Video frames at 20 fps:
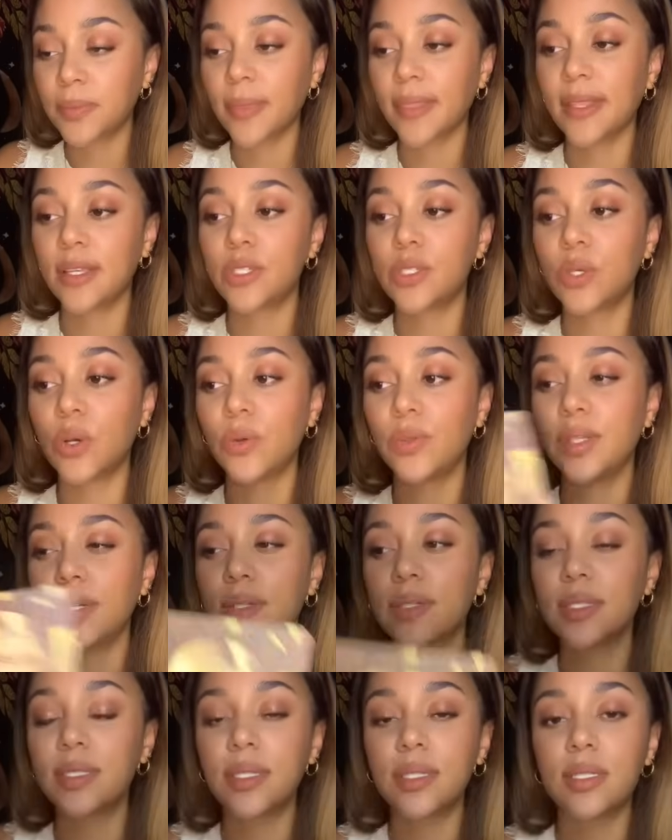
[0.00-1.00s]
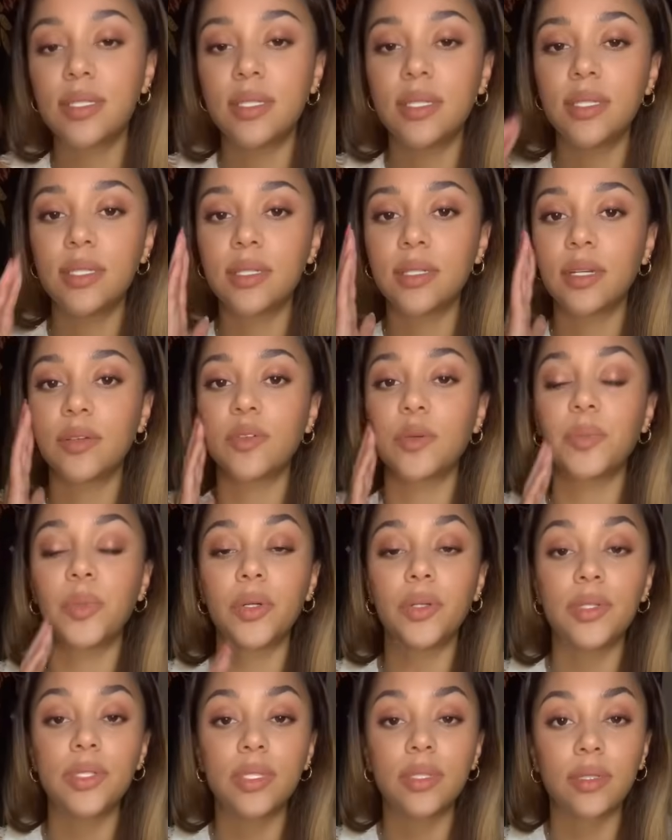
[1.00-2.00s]
So there's this season of a
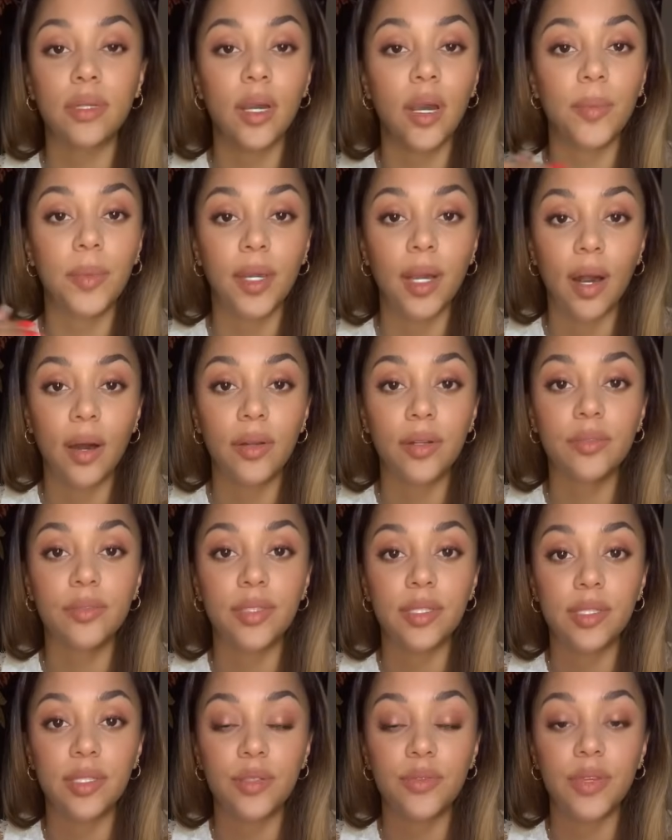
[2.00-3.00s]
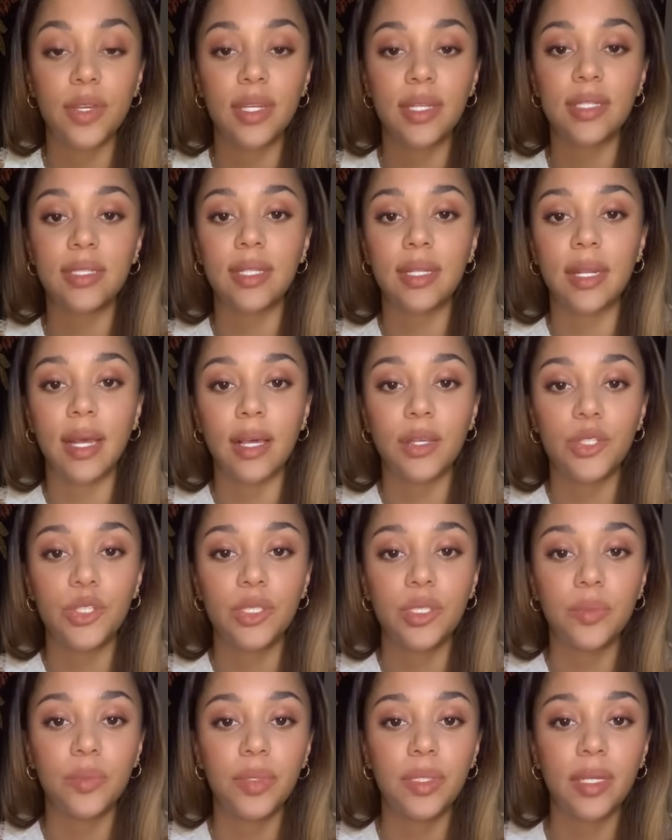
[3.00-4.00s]
person coming out of this phase and
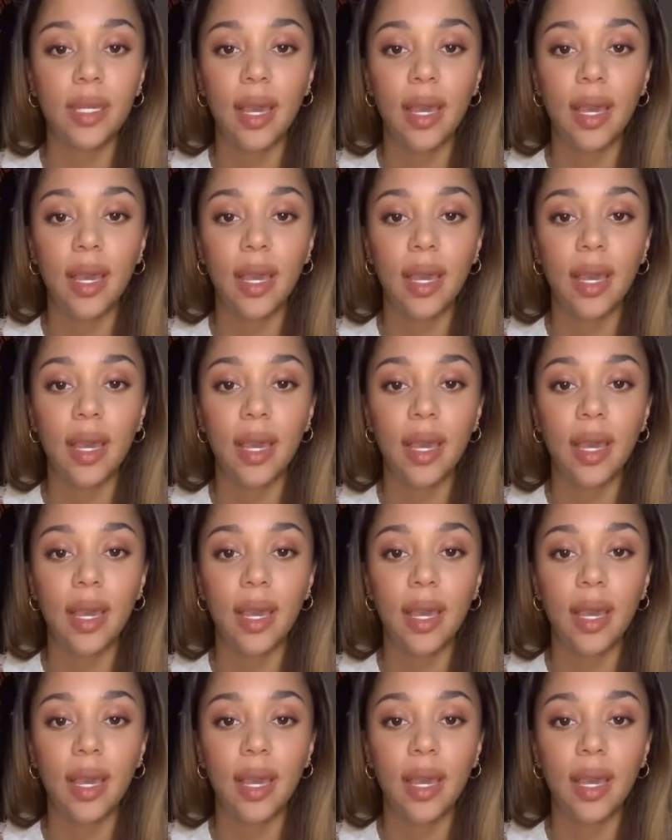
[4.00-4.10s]
actually being